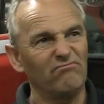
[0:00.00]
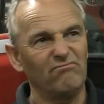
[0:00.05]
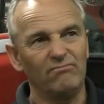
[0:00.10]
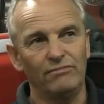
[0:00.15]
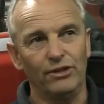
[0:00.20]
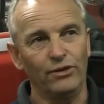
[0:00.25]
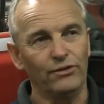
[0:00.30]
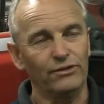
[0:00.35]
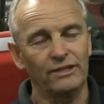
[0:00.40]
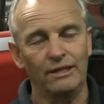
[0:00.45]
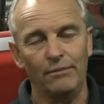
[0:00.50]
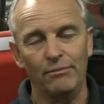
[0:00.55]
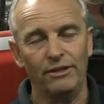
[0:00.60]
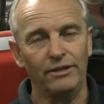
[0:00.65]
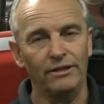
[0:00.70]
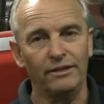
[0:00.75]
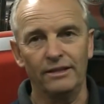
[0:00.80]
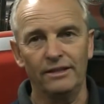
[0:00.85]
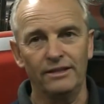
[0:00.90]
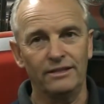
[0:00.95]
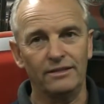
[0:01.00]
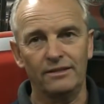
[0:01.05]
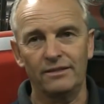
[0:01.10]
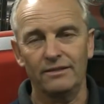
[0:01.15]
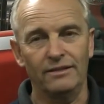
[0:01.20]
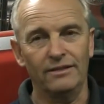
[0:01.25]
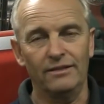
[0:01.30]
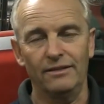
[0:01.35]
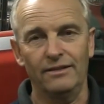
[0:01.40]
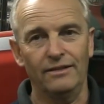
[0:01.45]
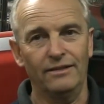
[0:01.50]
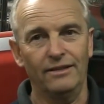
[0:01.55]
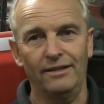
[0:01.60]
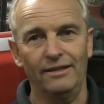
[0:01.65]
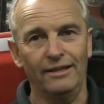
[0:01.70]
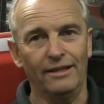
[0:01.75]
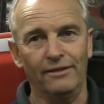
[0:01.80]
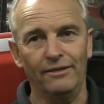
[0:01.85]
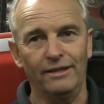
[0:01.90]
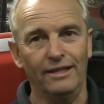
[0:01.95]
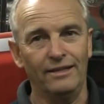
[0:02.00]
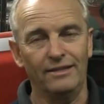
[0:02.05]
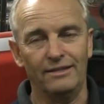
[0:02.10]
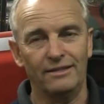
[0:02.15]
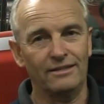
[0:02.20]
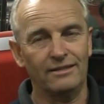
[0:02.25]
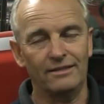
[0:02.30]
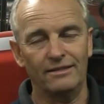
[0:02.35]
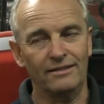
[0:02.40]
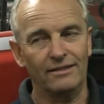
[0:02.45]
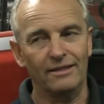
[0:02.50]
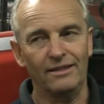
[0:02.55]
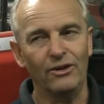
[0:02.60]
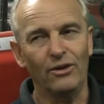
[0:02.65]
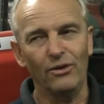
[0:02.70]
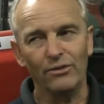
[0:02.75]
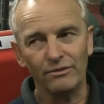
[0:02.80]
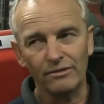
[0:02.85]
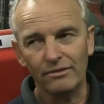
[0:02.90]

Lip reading: not something that is, it's not